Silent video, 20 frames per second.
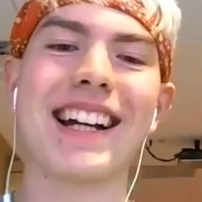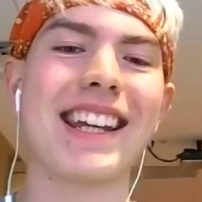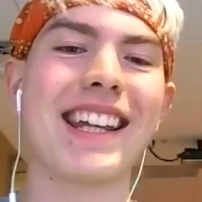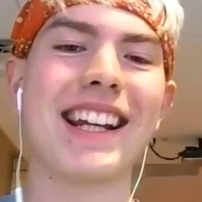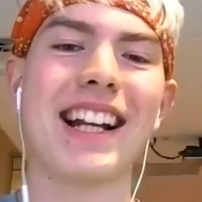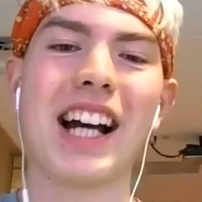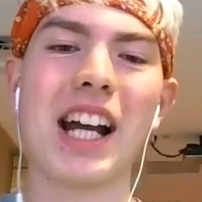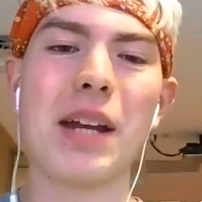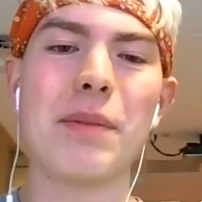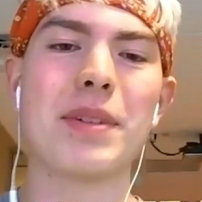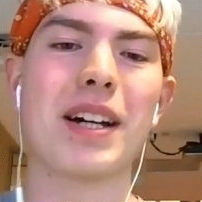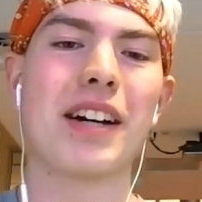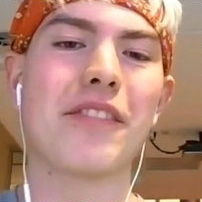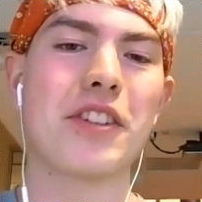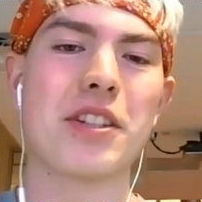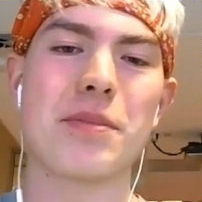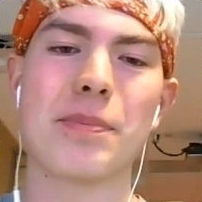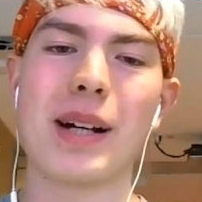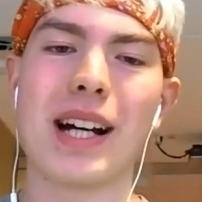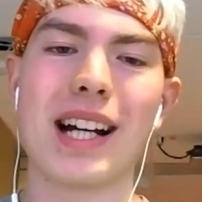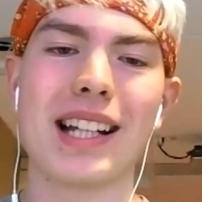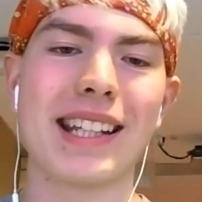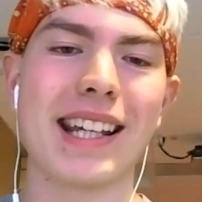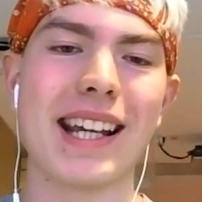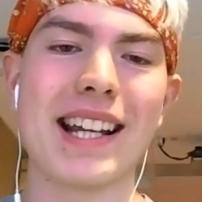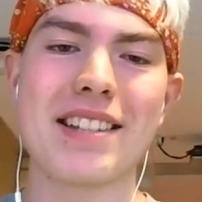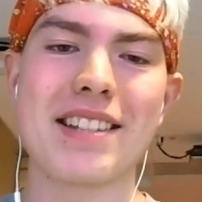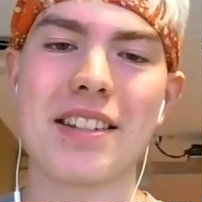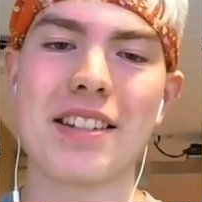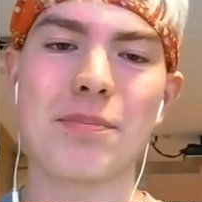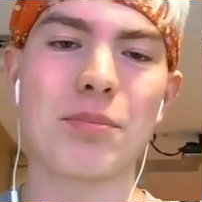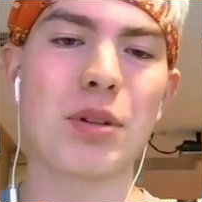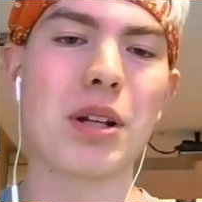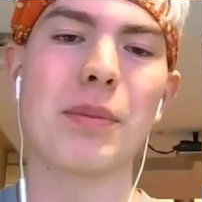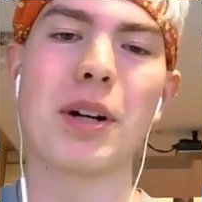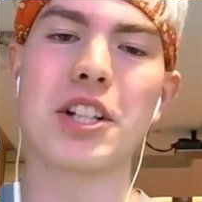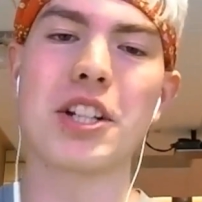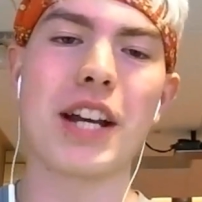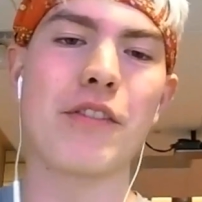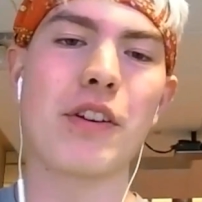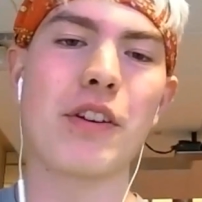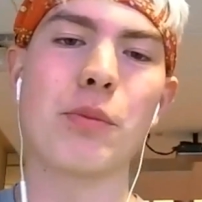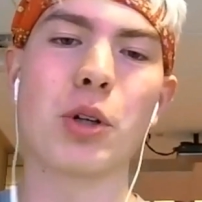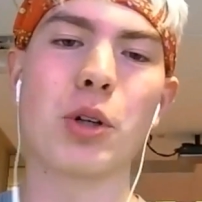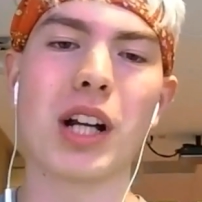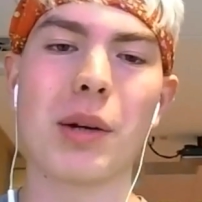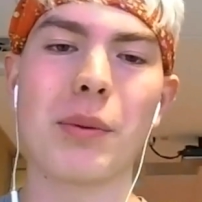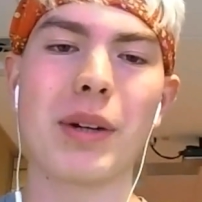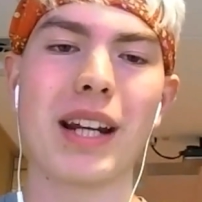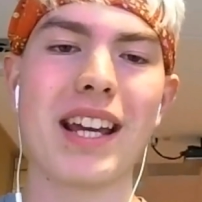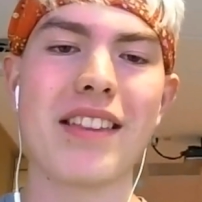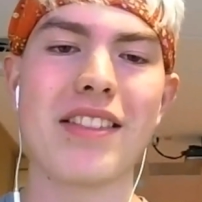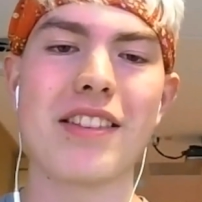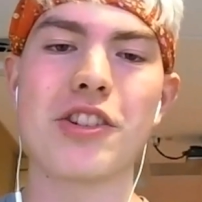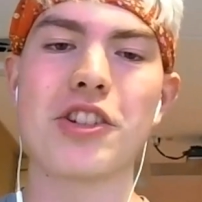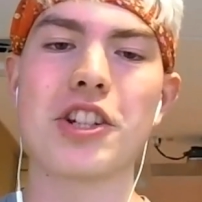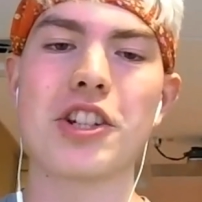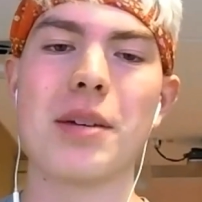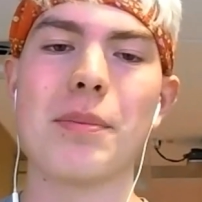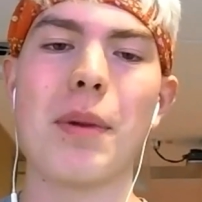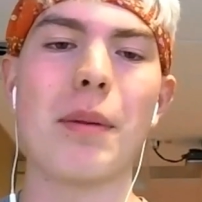get hyped off his podcast pretty much every morning when I hit the gym.